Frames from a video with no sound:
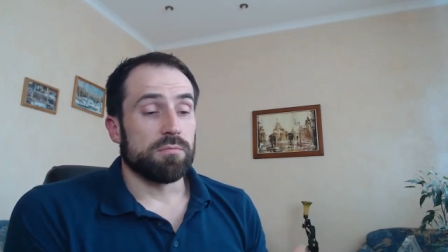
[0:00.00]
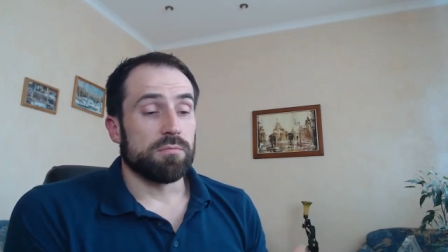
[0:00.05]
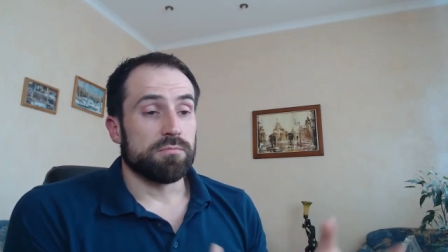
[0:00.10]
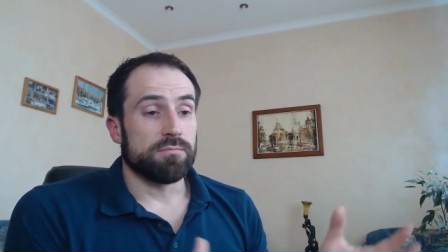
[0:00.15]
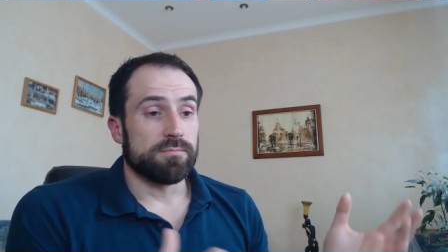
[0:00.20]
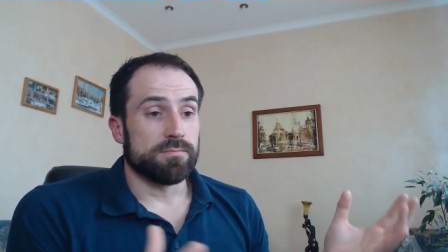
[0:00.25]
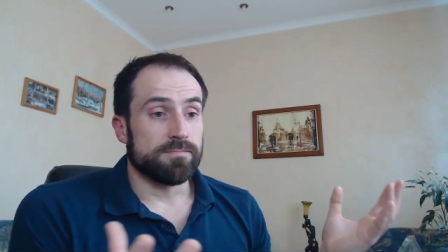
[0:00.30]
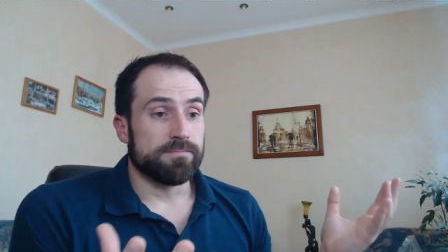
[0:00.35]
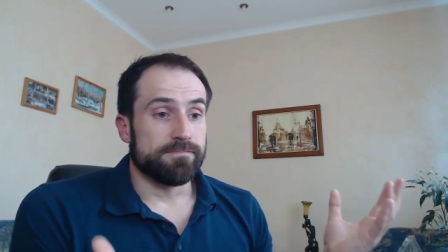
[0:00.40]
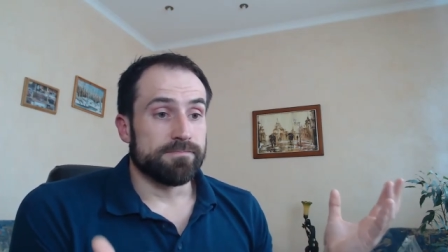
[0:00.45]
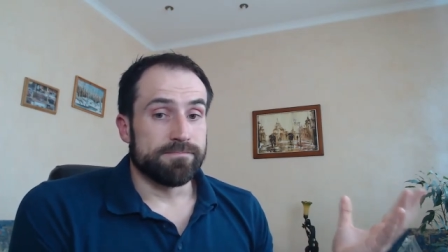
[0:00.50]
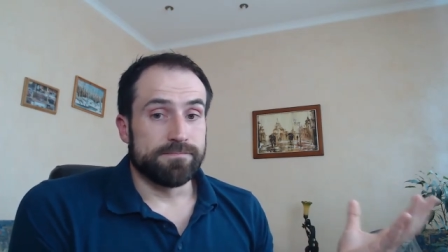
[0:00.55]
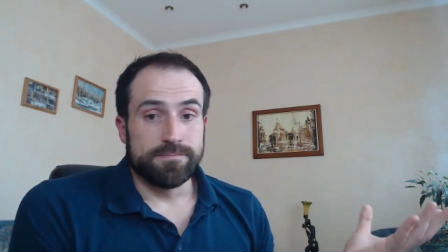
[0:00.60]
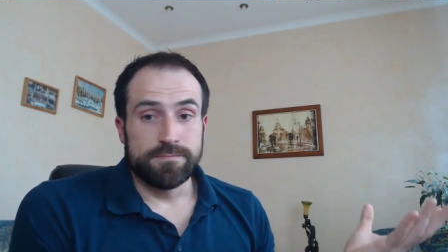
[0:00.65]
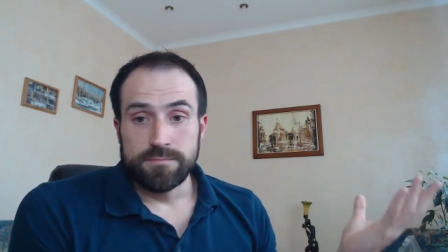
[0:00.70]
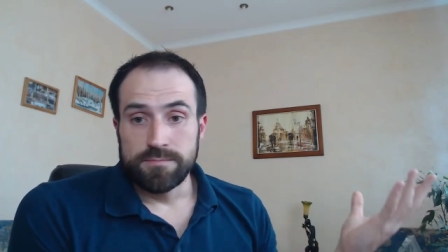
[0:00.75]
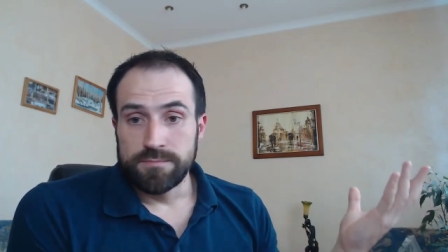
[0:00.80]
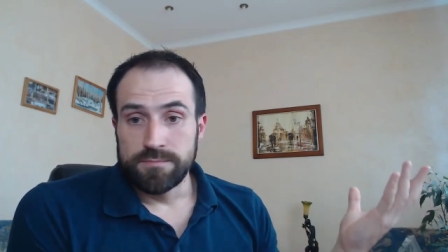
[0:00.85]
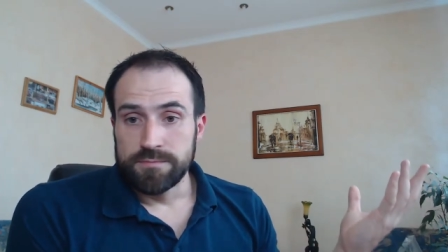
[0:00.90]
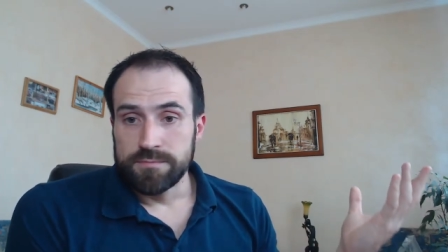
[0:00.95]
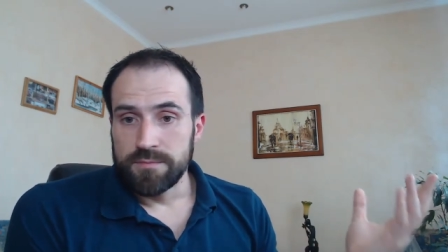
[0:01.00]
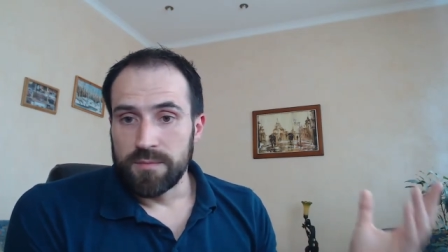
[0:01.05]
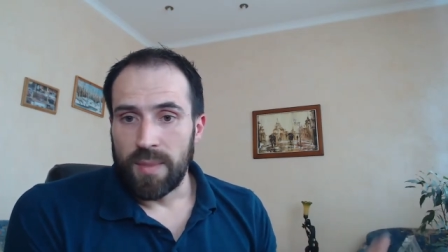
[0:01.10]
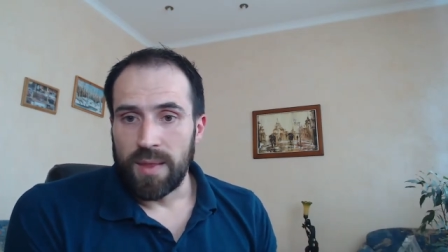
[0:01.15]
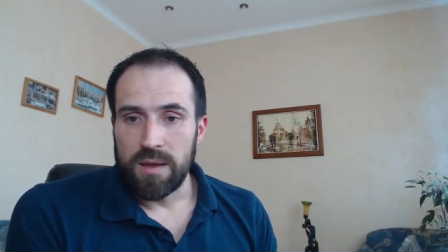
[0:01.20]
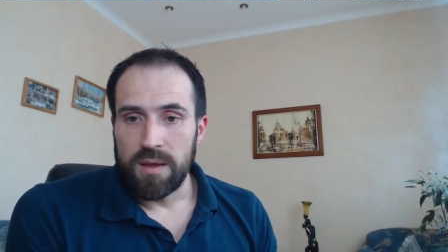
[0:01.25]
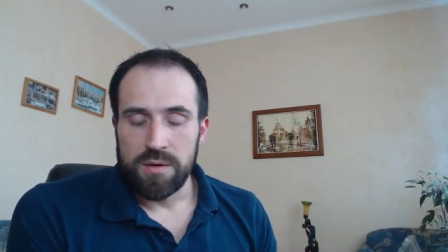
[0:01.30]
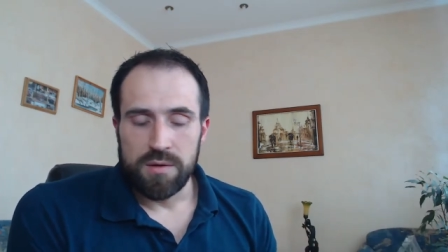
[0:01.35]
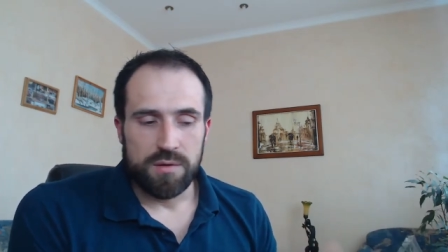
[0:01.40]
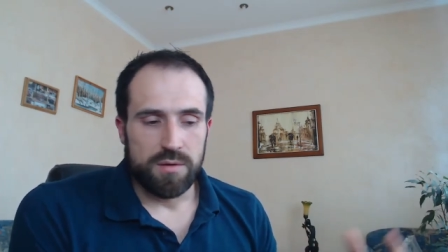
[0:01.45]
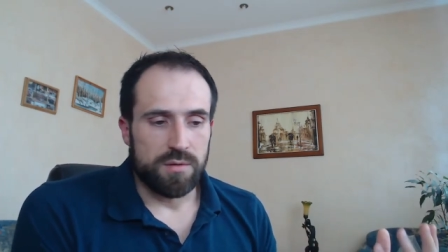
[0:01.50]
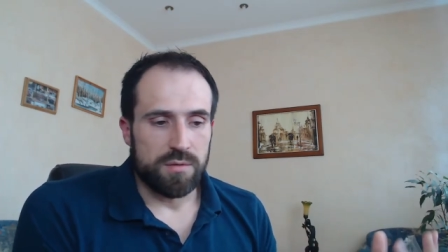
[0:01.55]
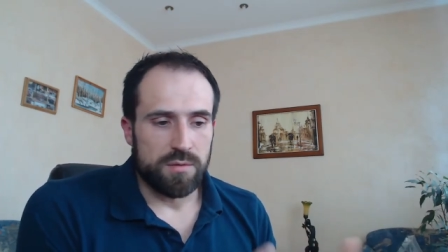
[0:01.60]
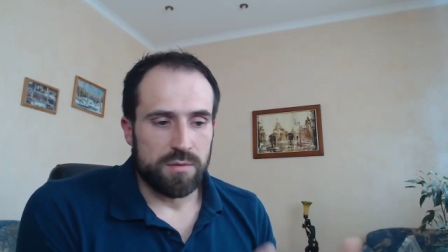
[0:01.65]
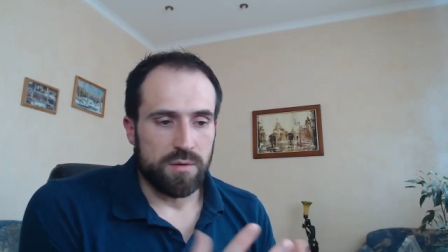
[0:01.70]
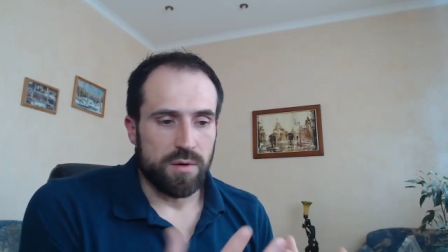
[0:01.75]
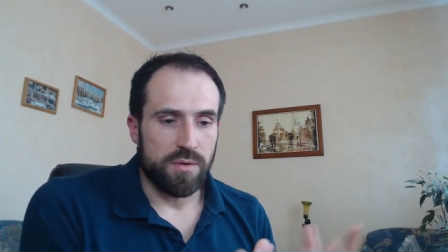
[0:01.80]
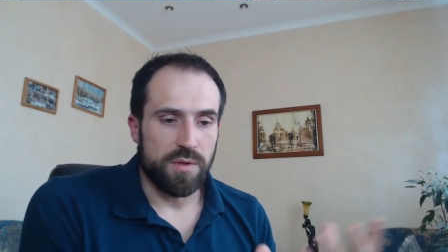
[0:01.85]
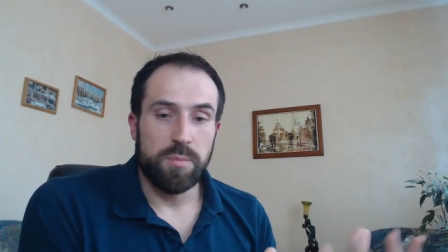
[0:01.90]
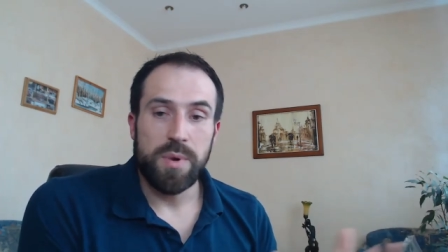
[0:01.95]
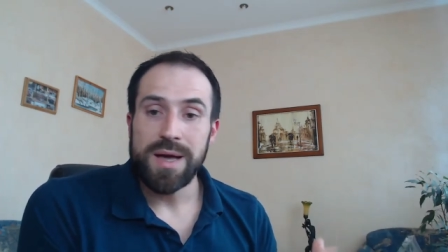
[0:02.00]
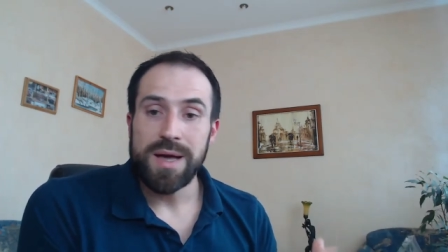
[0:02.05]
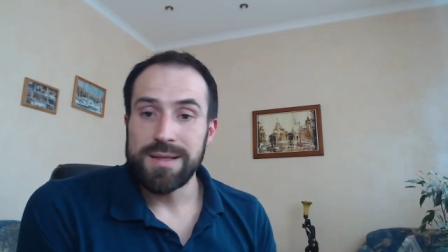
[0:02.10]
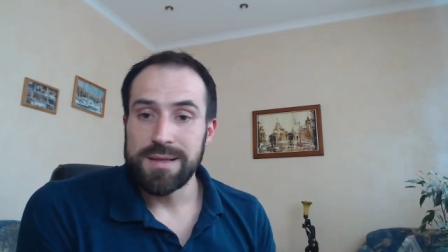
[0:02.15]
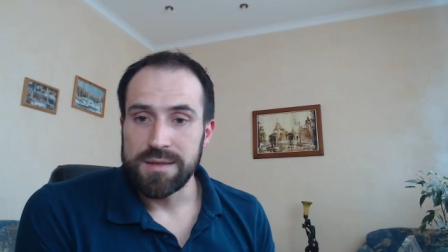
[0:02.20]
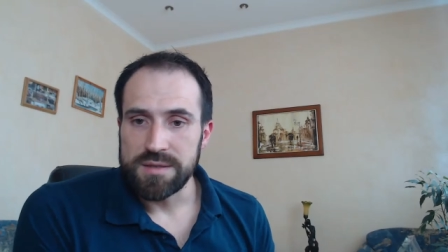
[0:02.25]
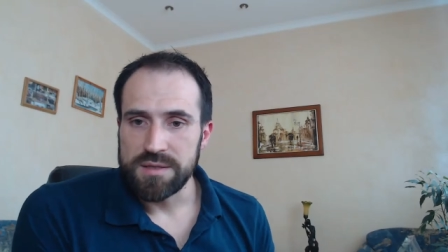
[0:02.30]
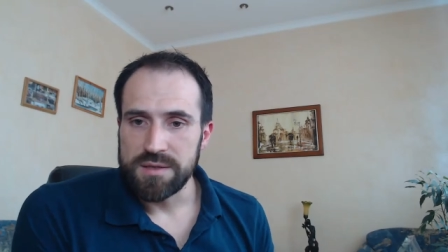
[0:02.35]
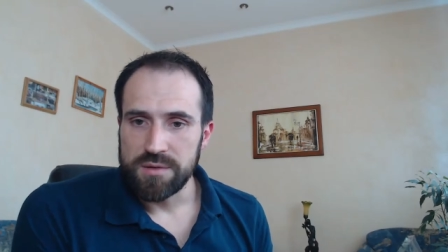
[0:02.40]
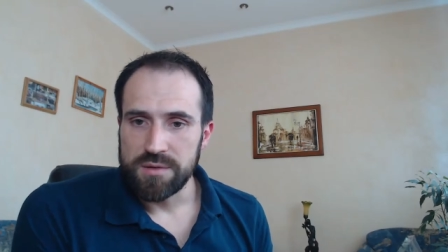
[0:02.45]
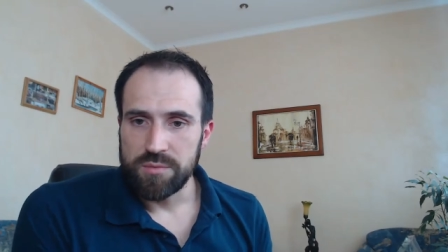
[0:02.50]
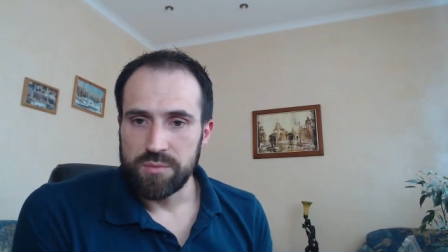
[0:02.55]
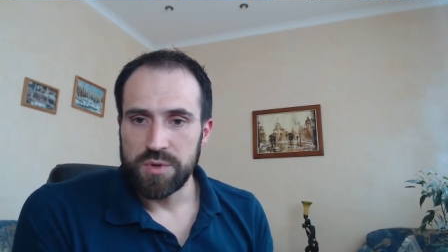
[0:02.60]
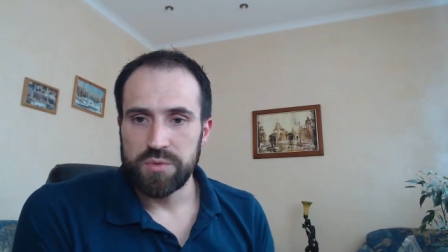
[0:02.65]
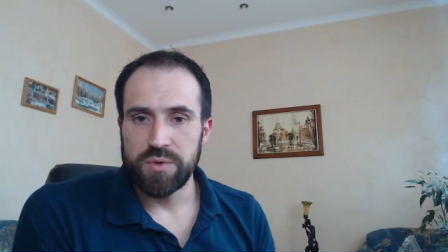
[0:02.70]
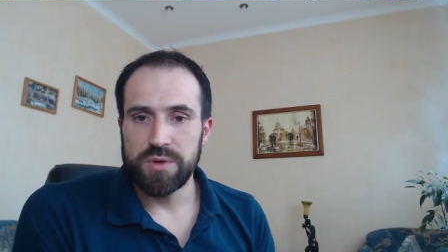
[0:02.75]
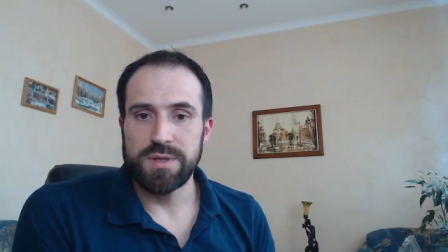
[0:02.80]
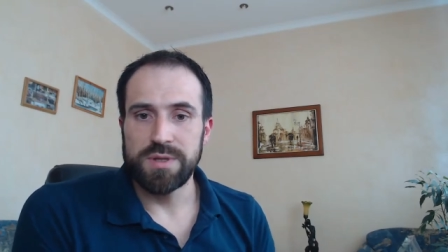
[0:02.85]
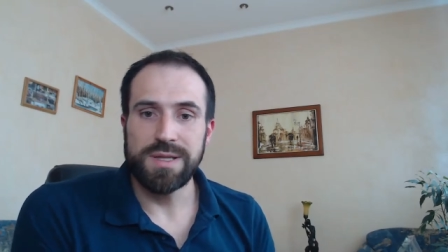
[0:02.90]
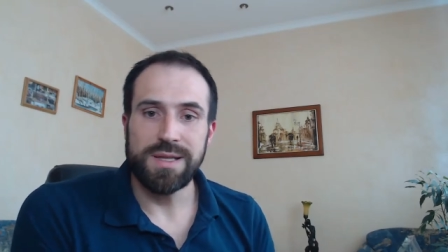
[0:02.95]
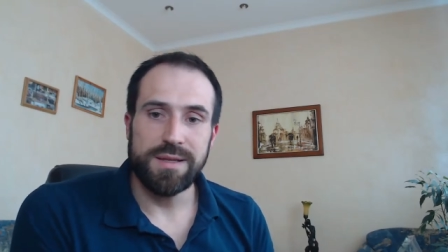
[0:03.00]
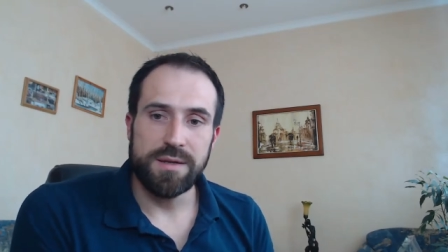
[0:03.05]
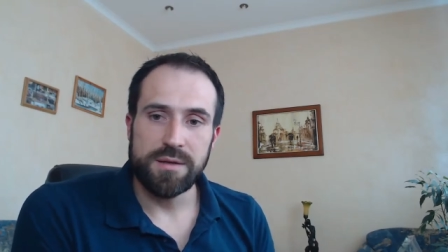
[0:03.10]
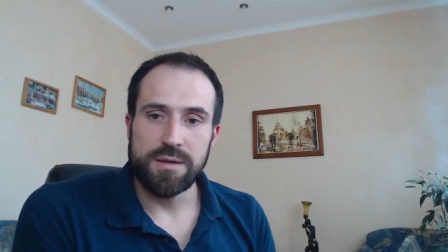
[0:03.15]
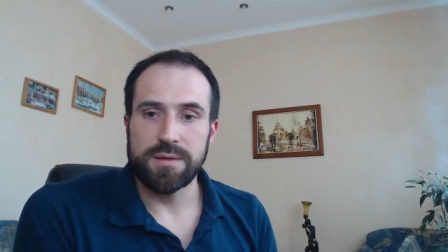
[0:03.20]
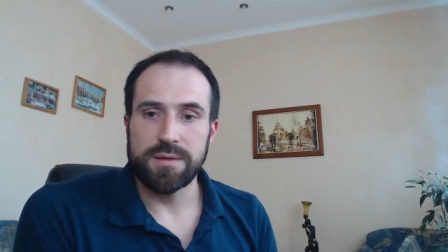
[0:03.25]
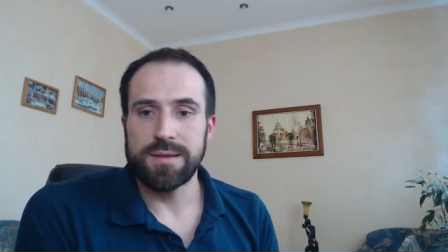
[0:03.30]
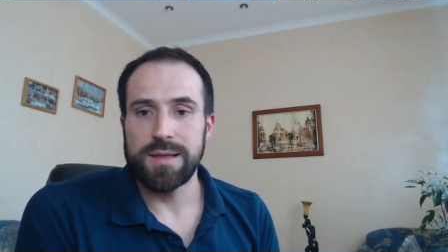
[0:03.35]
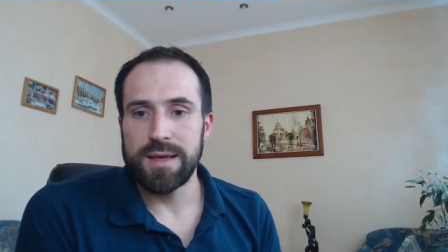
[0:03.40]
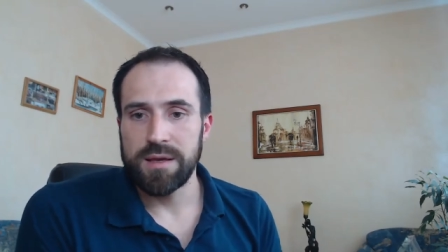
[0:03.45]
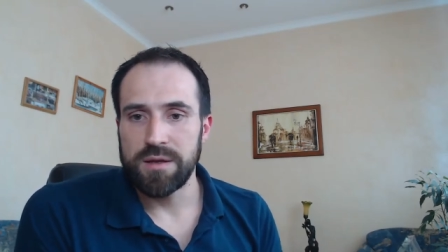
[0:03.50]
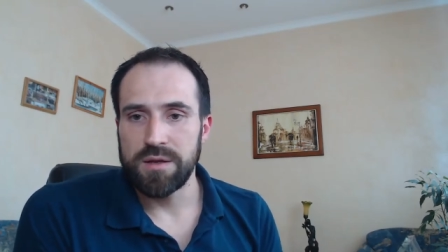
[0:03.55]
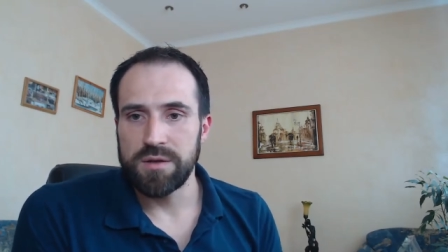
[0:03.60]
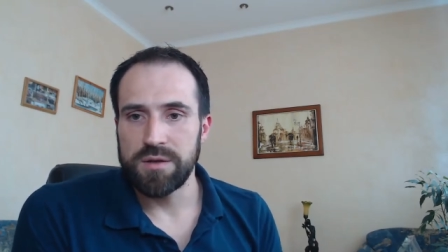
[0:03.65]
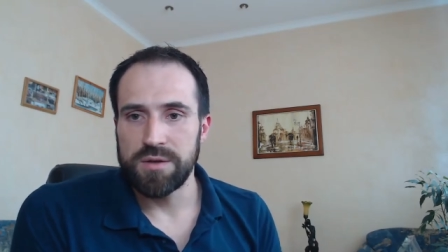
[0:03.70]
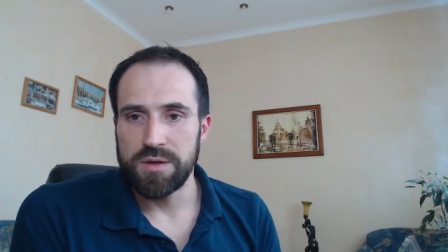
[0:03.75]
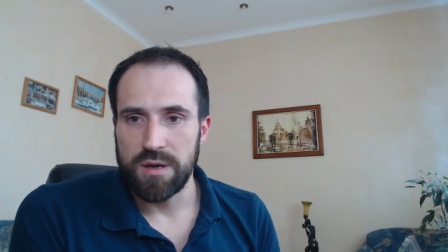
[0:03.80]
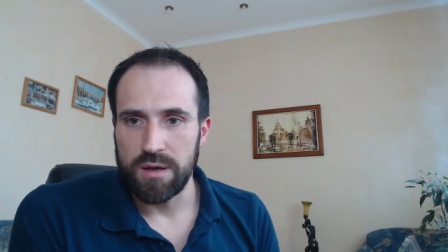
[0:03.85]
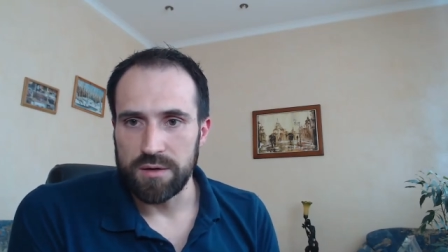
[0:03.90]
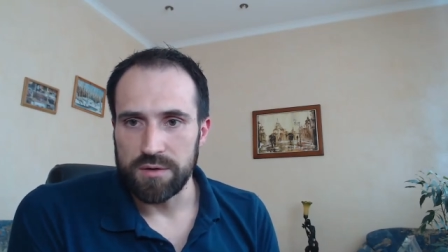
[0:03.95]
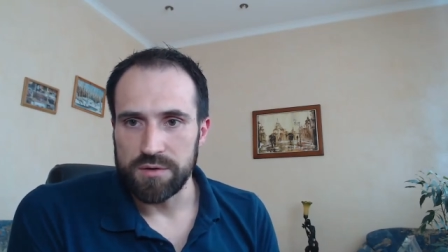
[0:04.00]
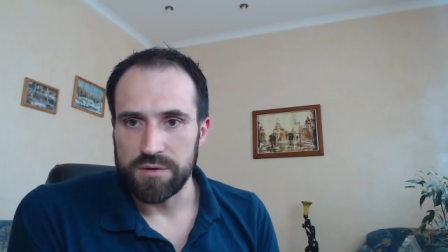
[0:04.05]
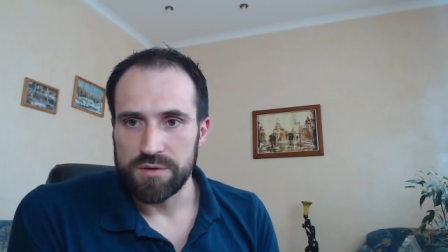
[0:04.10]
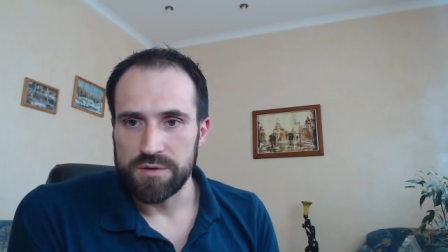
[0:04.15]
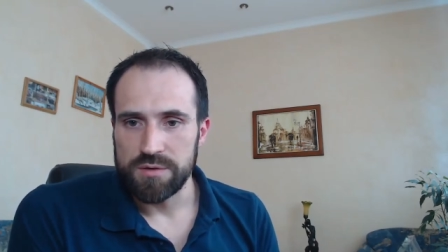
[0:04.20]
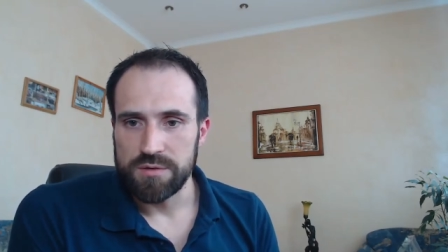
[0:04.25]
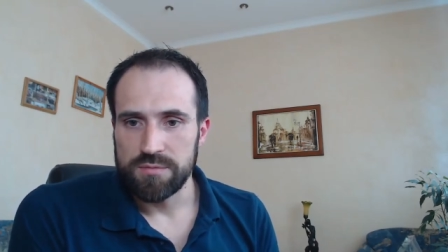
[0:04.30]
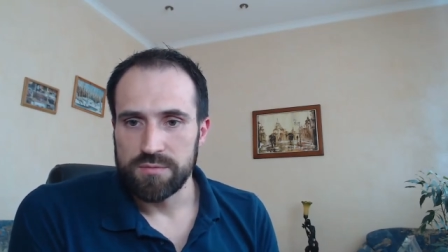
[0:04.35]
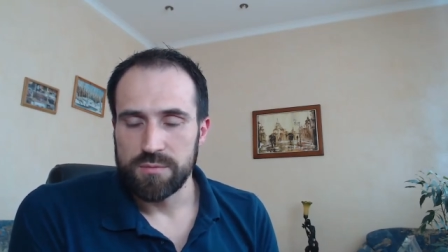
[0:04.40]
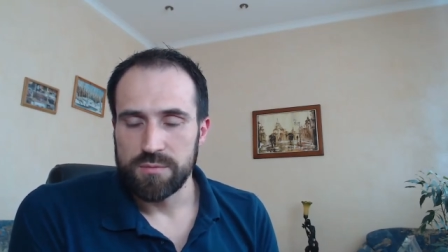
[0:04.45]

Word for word: mm, the balance between leading and lagging indicators.